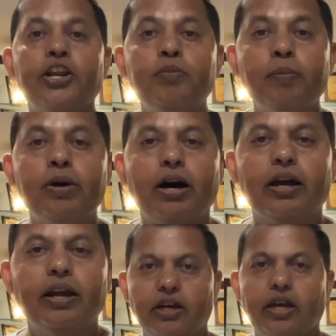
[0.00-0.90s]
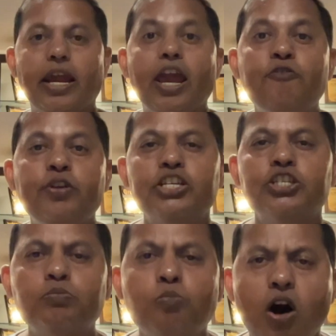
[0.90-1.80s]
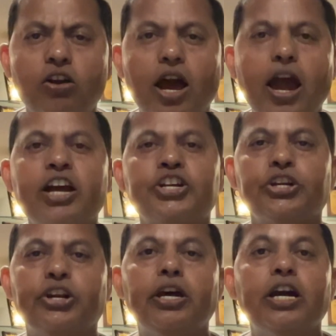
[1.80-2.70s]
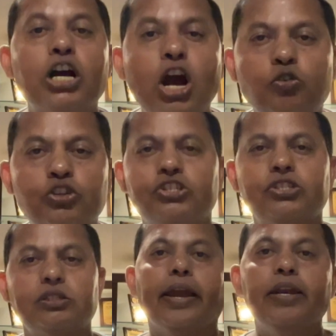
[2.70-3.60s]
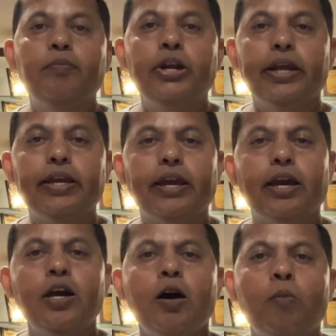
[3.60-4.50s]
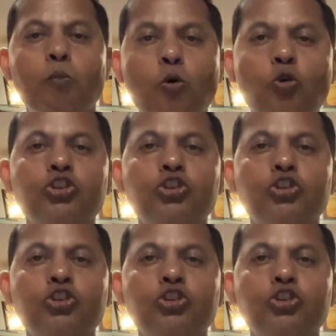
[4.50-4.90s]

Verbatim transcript: Remember, every small action counts in building a more